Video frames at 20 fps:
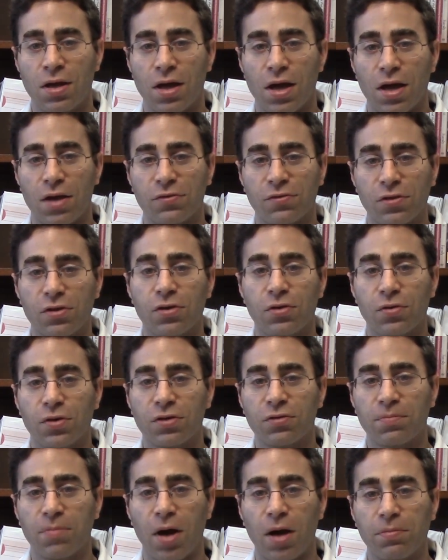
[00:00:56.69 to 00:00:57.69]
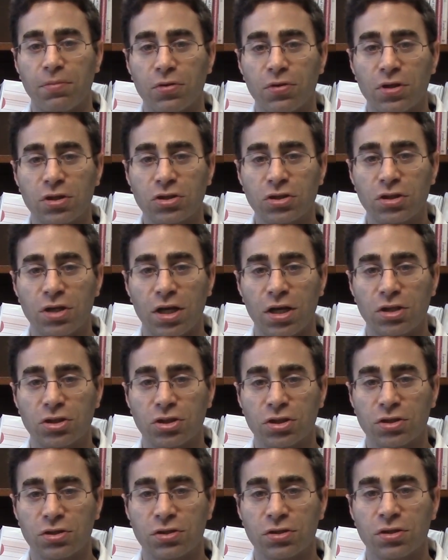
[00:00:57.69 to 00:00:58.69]
As the U.S. population
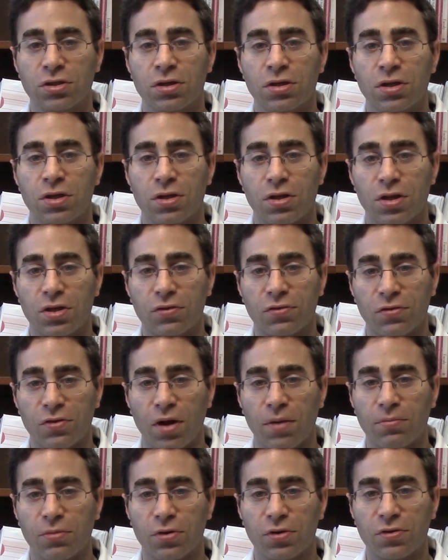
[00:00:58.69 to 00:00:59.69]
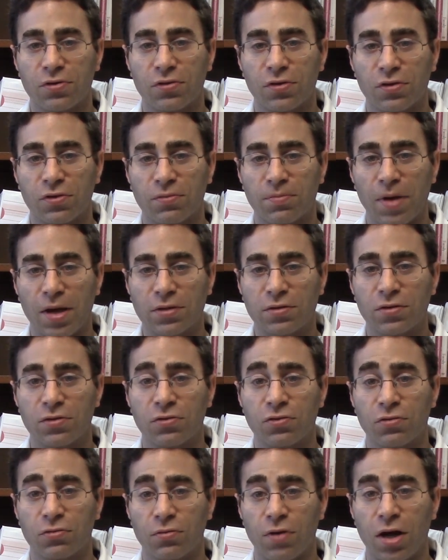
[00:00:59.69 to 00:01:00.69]
ages, this number is expected
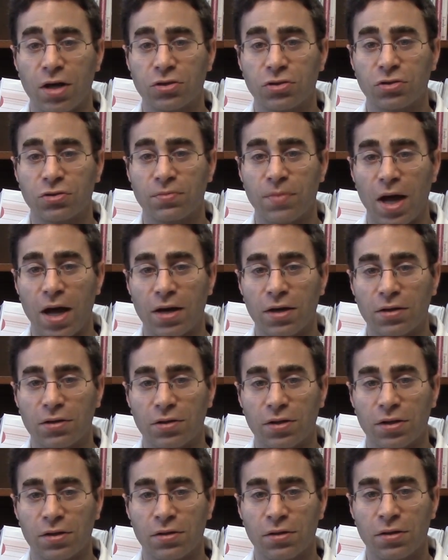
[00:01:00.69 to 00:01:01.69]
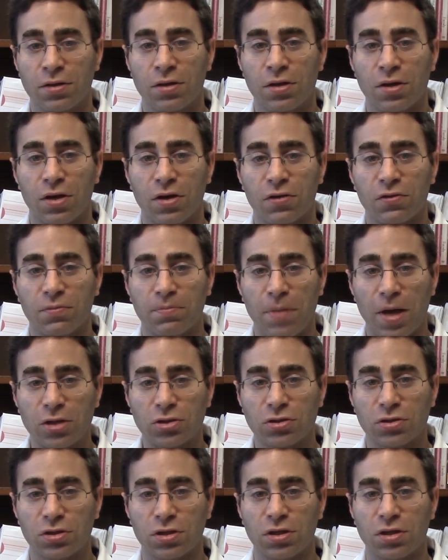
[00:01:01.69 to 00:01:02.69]
to rise dramatically,
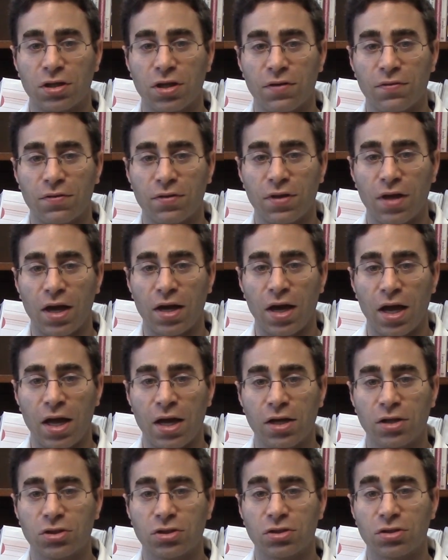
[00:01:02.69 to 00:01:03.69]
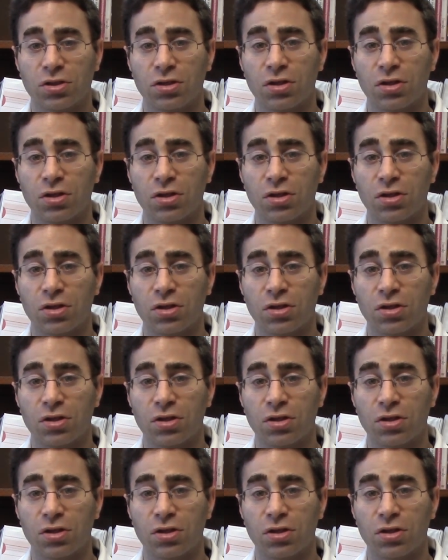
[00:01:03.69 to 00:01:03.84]
especially given that age is the